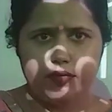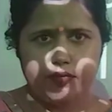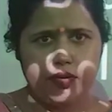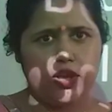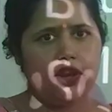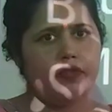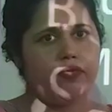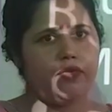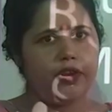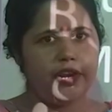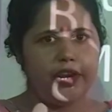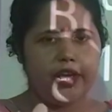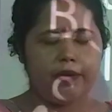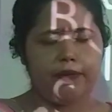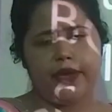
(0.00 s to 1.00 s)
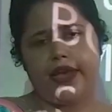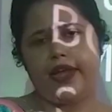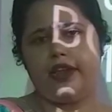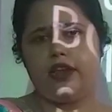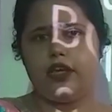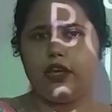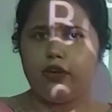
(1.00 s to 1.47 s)
feel freedom
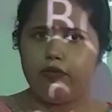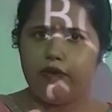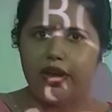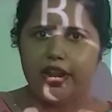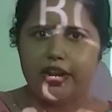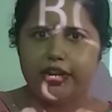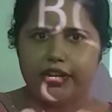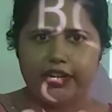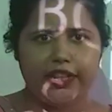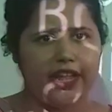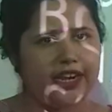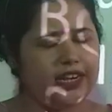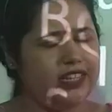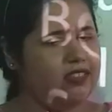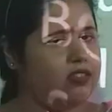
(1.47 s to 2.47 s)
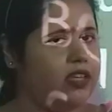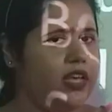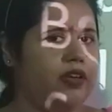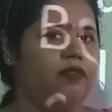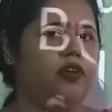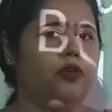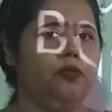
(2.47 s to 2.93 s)
and equality that is
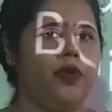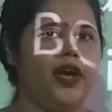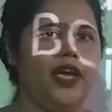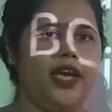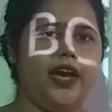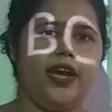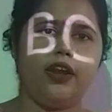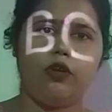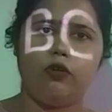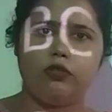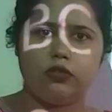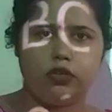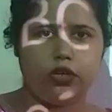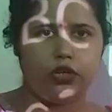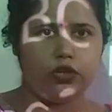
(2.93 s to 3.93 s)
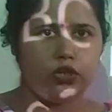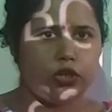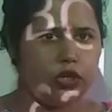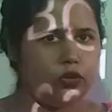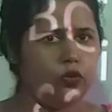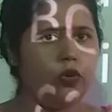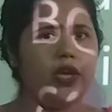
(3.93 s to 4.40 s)
given by our
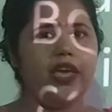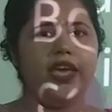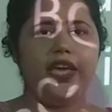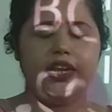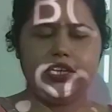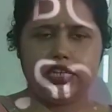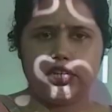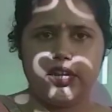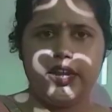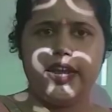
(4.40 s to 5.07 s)
constitution to each